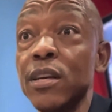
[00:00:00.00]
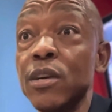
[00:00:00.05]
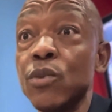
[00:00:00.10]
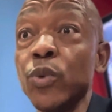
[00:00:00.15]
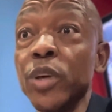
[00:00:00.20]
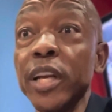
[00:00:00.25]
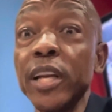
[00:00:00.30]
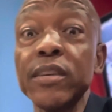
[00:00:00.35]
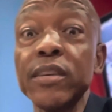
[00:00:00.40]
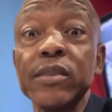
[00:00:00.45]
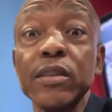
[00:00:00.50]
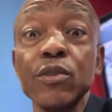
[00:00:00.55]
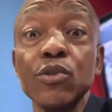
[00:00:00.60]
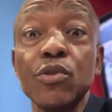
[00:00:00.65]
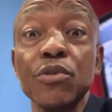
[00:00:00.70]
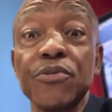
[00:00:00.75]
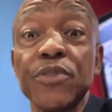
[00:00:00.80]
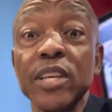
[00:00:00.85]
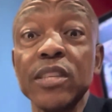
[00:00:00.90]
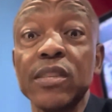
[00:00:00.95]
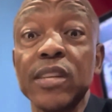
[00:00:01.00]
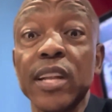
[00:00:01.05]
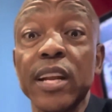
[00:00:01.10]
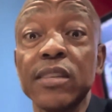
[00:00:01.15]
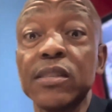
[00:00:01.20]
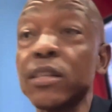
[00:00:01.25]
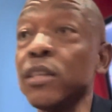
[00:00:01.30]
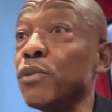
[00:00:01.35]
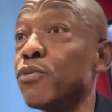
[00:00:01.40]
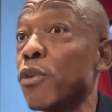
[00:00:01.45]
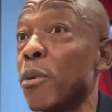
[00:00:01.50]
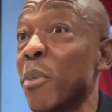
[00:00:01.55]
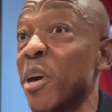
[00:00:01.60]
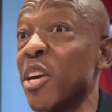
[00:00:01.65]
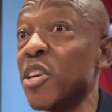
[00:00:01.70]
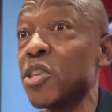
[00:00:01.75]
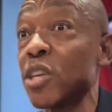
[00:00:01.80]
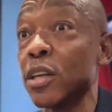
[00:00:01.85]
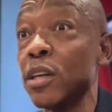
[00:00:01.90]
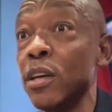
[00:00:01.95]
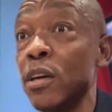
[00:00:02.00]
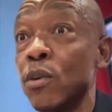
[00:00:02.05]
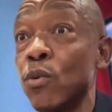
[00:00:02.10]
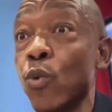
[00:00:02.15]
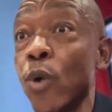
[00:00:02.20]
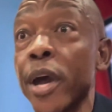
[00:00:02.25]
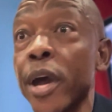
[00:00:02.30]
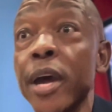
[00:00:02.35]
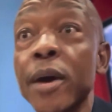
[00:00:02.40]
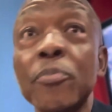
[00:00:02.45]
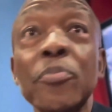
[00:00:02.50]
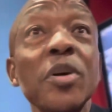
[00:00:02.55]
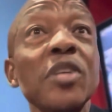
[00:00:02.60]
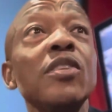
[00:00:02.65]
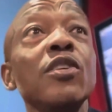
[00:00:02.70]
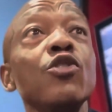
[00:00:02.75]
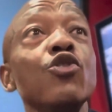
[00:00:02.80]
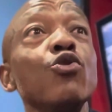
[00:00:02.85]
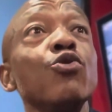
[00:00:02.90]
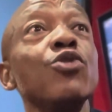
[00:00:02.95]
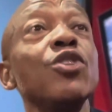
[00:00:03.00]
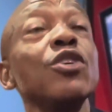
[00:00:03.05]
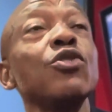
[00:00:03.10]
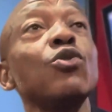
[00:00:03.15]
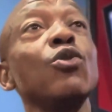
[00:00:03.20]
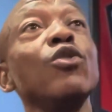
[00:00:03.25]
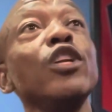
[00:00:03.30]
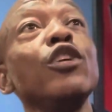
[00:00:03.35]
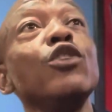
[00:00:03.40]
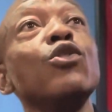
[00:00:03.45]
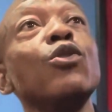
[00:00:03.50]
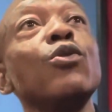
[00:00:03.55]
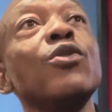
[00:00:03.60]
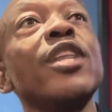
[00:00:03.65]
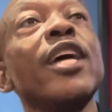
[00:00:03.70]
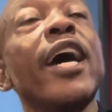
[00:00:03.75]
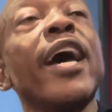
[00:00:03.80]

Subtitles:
We listen to faceless information where a person, you just only know their